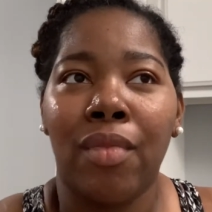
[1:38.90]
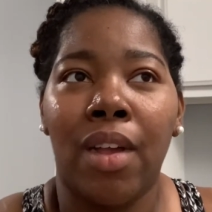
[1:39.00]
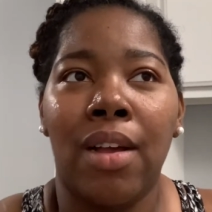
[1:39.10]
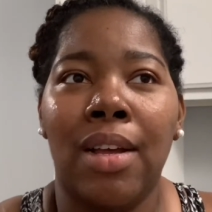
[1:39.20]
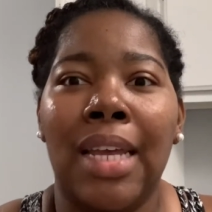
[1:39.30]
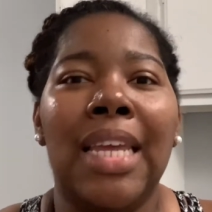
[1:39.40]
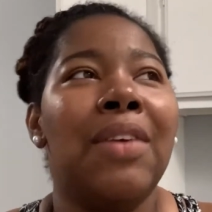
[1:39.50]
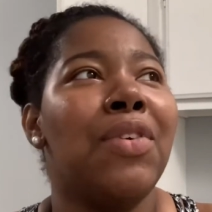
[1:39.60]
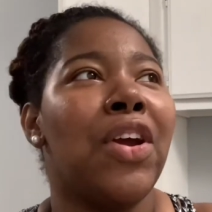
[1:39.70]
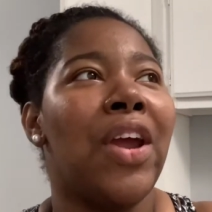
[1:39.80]
And
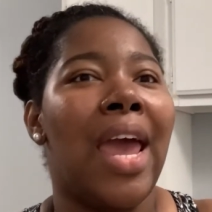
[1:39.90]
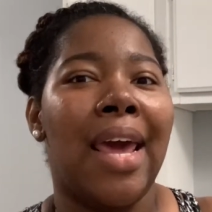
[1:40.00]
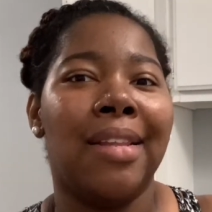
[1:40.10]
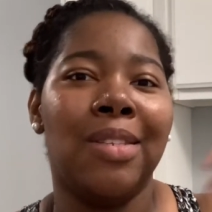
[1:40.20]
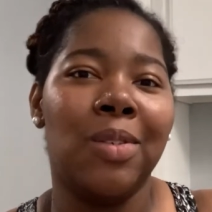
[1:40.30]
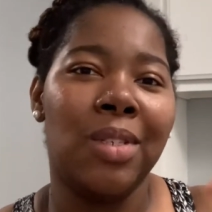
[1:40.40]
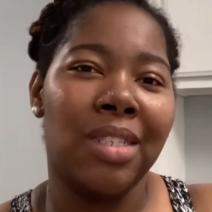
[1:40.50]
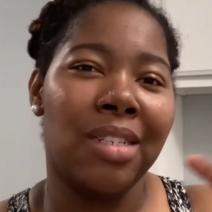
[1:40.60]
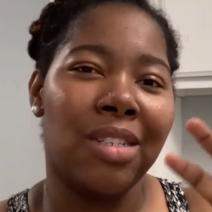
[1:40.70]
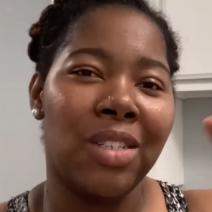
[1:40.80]
even her attitude is a
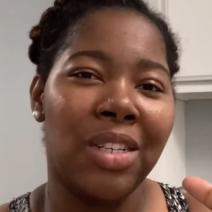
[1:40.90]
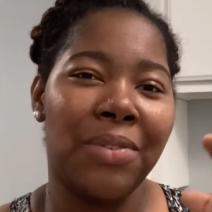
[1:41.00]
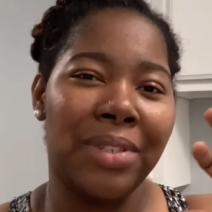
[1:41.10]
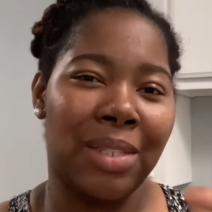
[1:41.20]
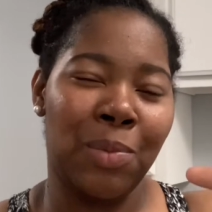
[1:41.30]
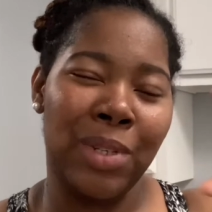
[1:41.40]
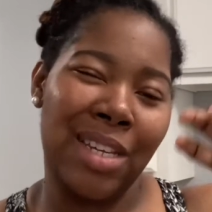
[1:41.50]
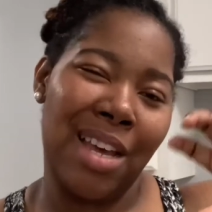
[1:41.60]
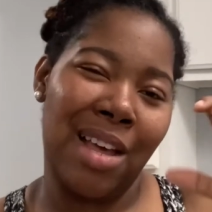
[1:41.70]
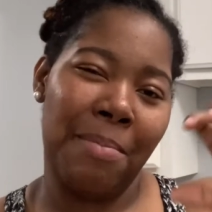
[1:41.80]
little different when she
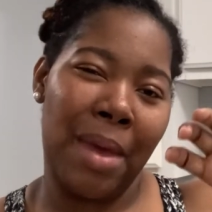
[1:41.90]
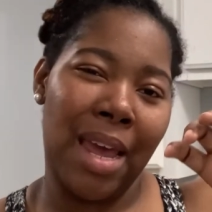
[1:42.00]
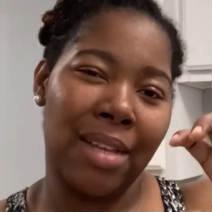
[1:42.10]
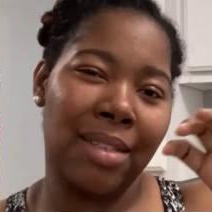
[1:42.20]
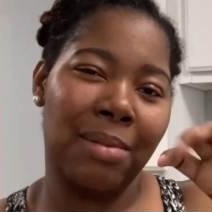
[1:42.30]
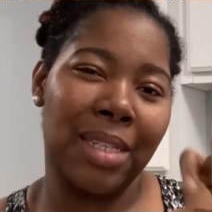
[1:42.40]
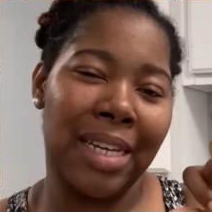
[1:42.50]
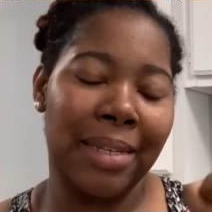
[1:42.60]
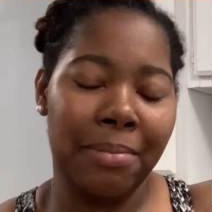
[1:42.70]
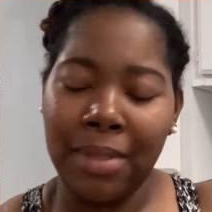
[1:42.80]
come back
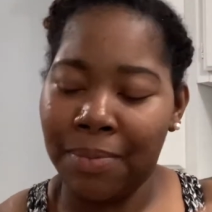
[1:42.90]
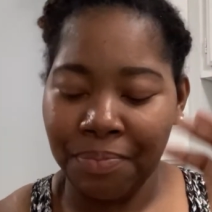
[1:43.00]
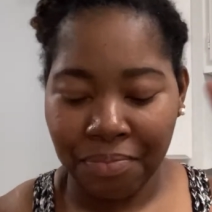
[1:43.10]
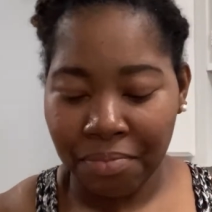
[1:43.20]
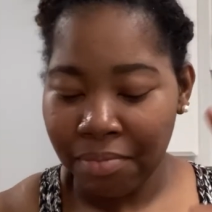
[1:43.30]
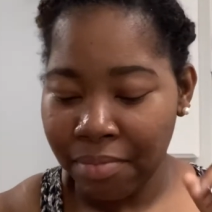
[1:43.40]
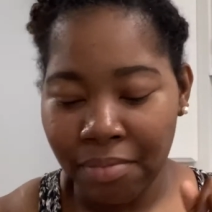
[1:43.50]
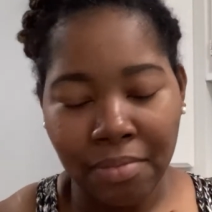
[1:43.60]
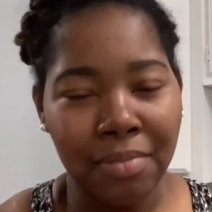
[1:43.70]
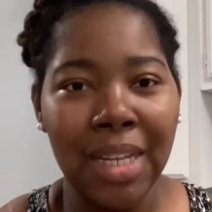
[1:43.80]
sometimes.
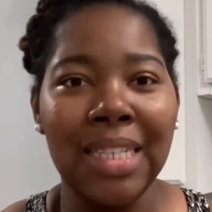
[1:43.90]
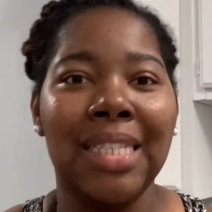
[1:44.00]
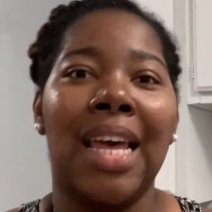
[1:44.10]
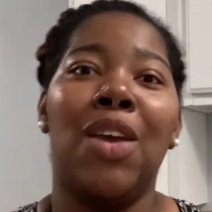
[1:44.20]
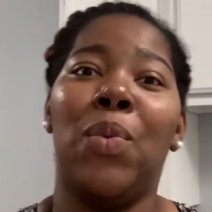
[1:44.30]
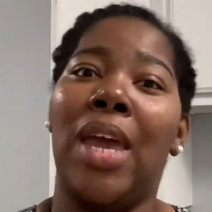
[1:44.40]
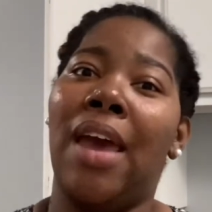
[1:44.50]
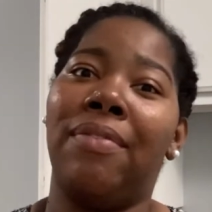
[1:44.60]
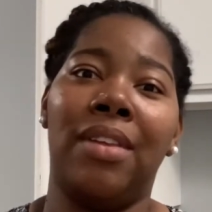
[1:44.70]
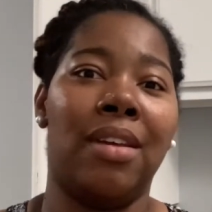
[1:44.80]
It's like we
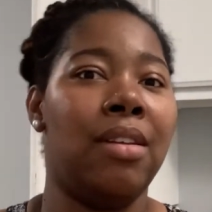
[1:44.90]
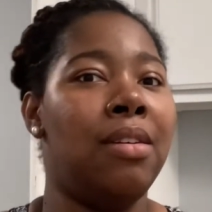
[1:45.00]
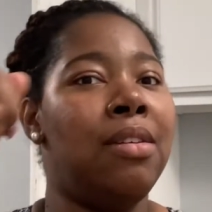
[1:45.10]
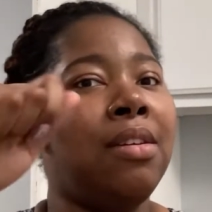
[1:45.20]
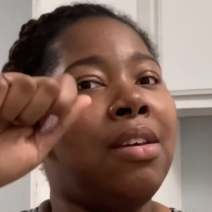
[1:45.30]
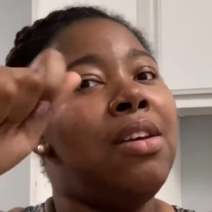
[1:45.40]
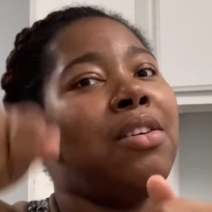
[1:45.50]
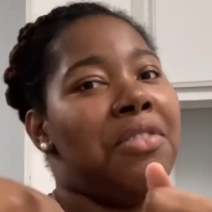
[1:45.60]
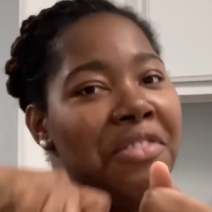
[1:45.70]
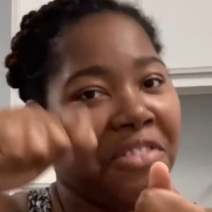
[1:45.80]
have to
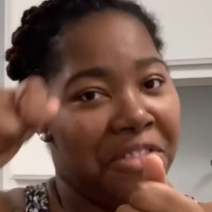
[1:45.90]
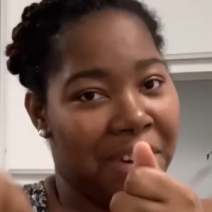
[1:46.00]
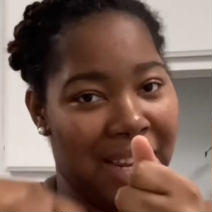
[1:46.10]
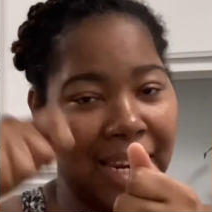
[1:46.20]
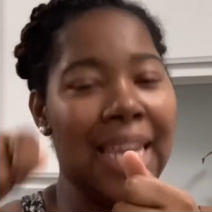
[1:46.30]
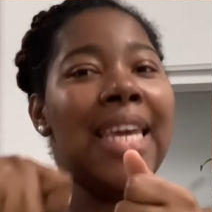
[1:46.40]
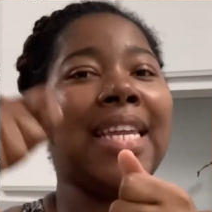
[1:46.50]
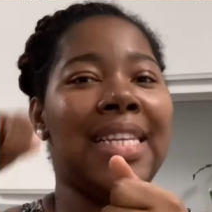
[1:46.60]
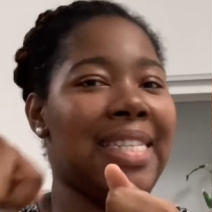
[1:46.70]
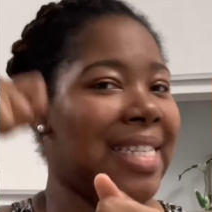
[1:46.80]
reel it
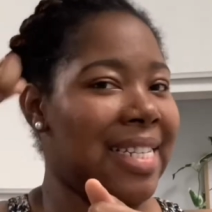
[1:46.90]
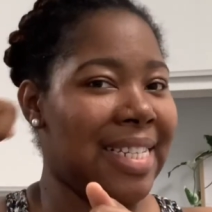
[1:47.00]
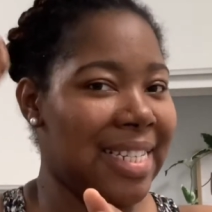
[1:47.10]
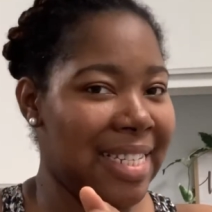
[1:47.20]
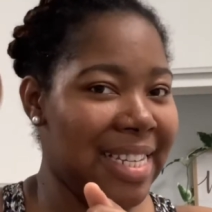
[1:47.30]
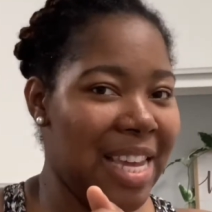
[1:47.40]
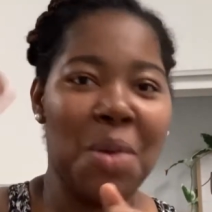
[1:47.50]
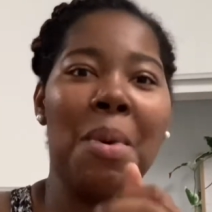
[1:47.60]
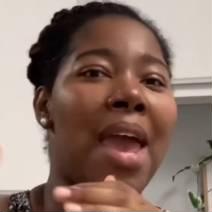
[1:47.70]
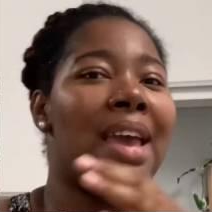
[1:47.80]
in, get her
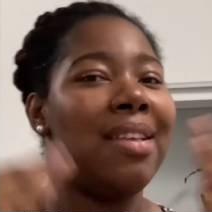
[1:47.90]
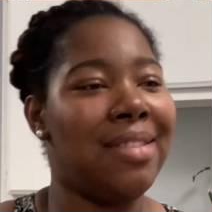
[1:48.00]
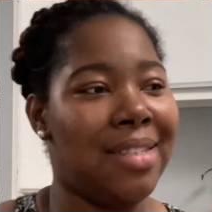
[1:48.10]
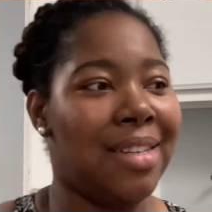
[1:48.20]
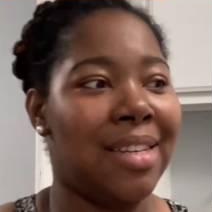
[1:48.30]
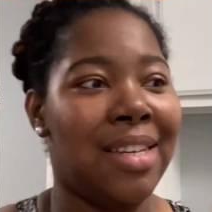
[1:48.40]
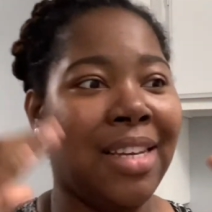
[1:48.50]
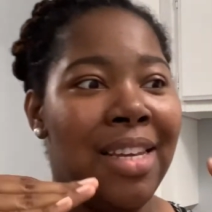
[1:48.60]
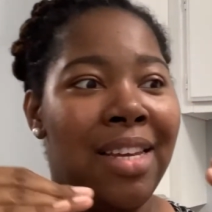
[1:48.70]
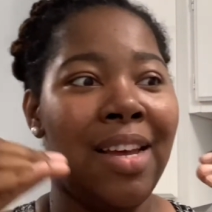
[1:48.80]
back to,
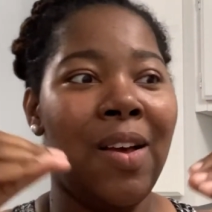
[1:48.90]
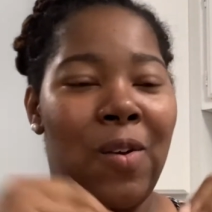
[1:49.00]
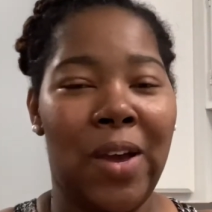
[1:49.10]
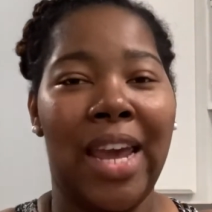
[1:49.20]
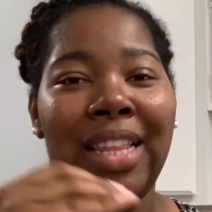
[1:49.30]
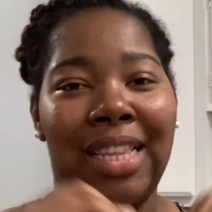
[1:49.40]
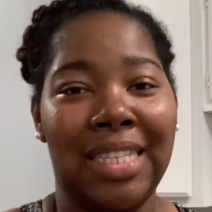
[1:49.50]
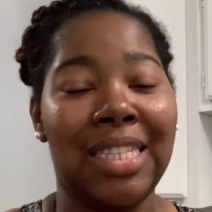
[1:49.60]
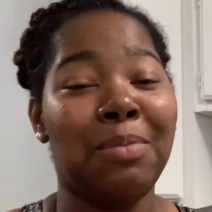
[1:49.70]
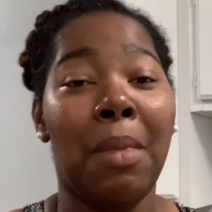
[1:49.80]
okay, this
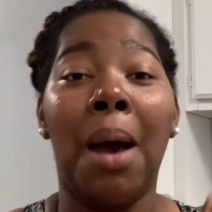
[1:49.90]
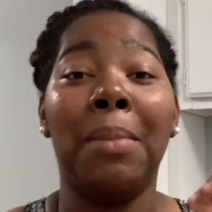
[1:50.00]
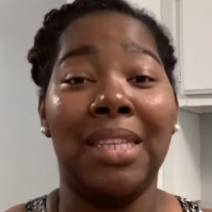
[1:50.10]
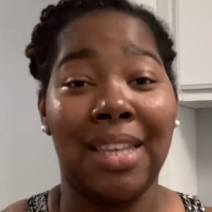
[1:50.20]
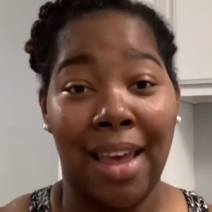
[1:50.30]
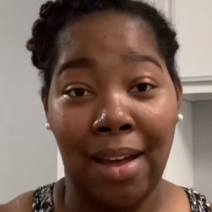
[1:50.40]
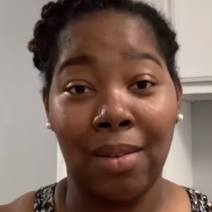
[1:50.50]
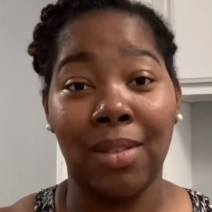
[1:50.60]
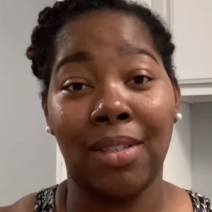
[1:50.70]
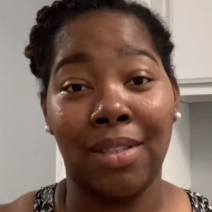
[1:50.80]
is mommy's house.